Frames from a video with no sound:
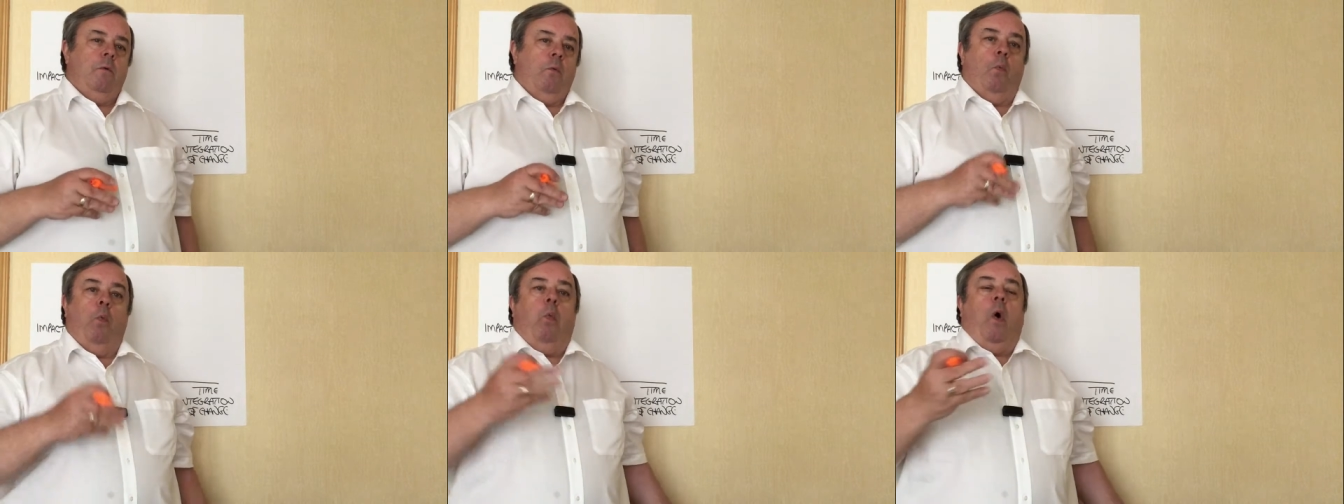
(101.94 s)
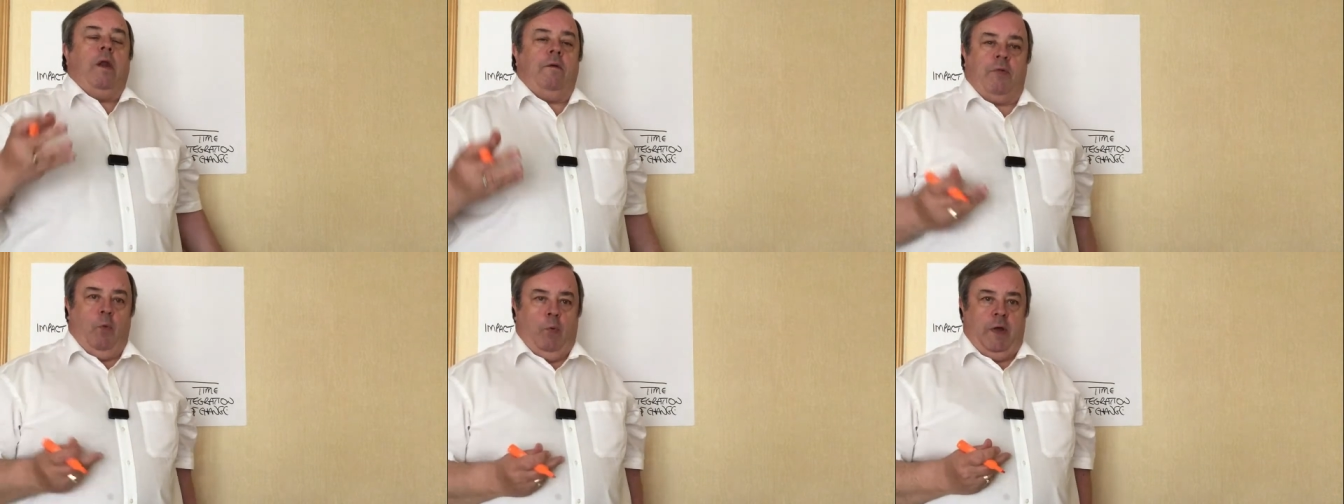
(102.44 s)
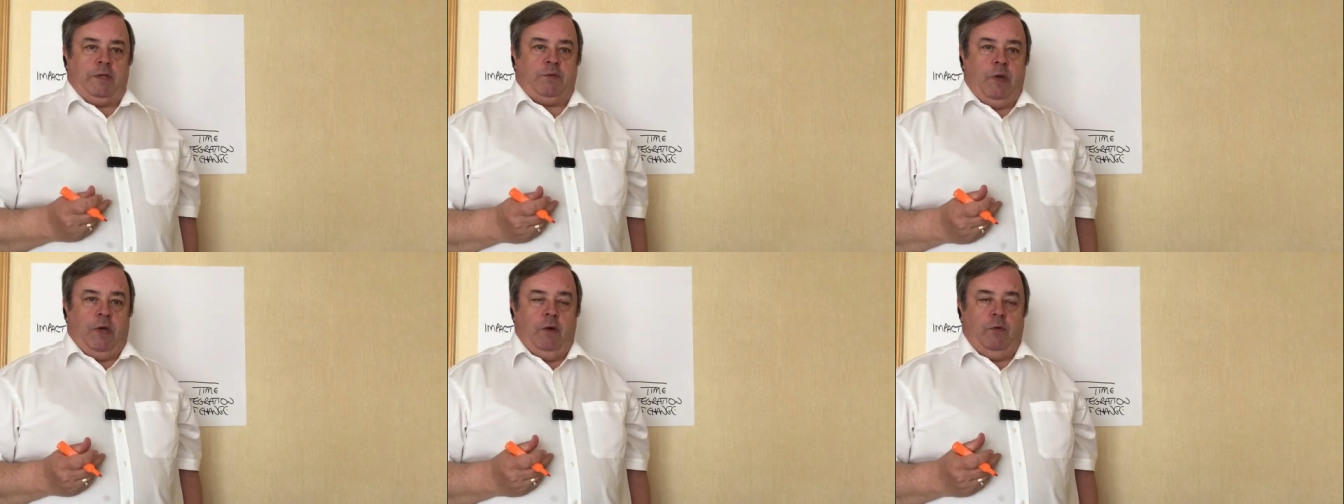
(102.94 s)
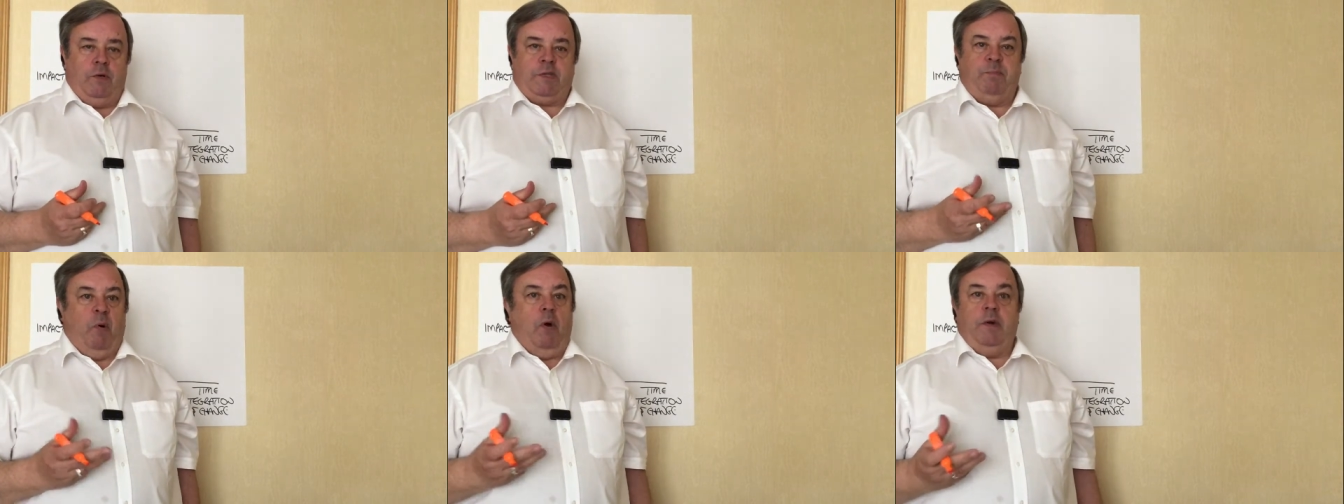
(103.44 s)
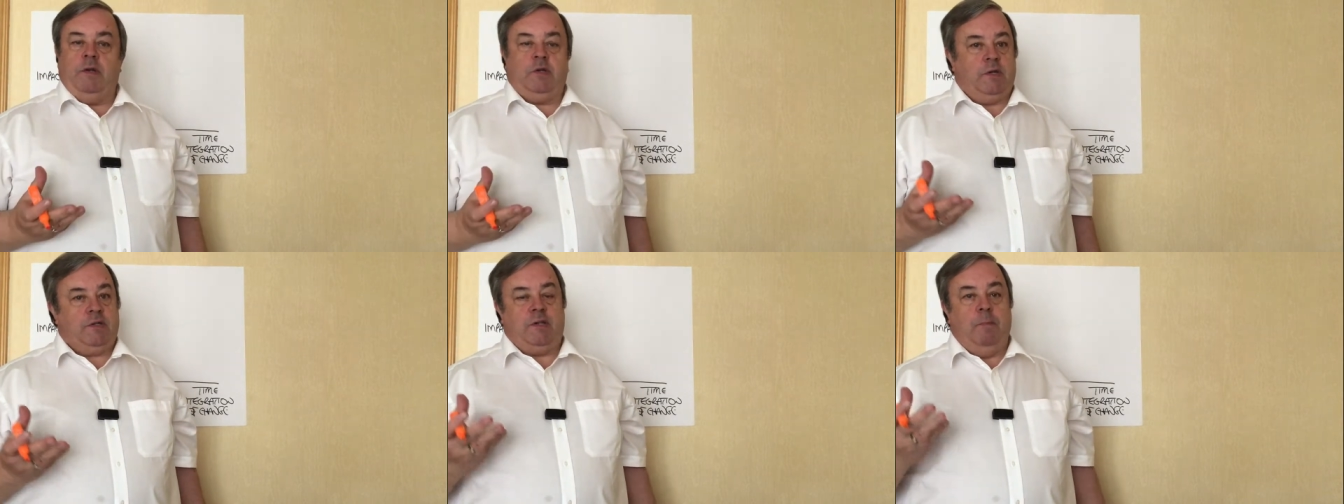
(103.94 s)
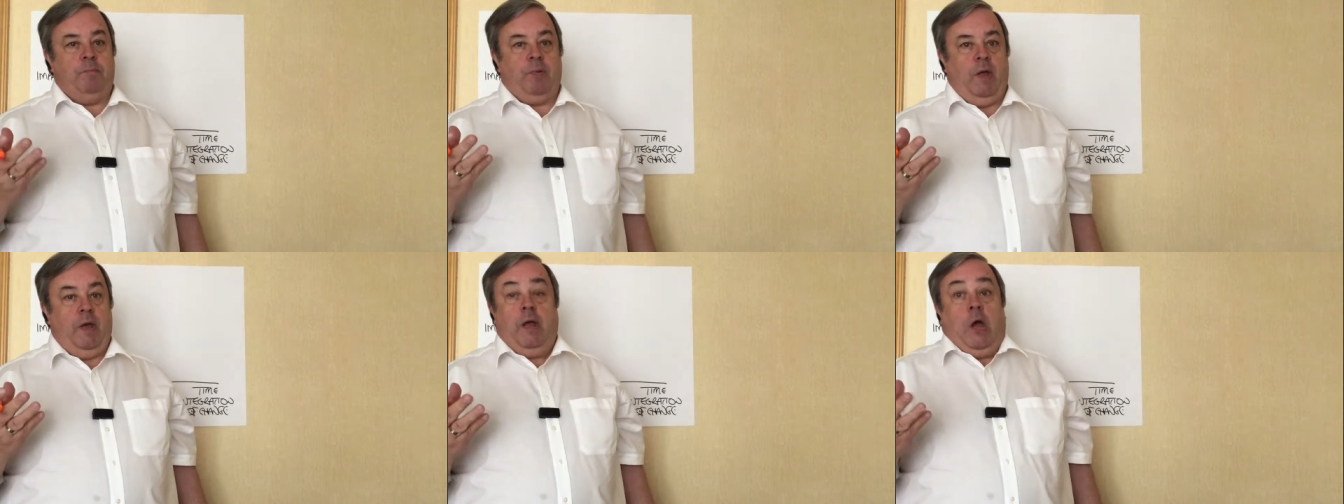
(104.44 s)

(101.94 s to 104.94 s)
One of the ways we can respond is just simply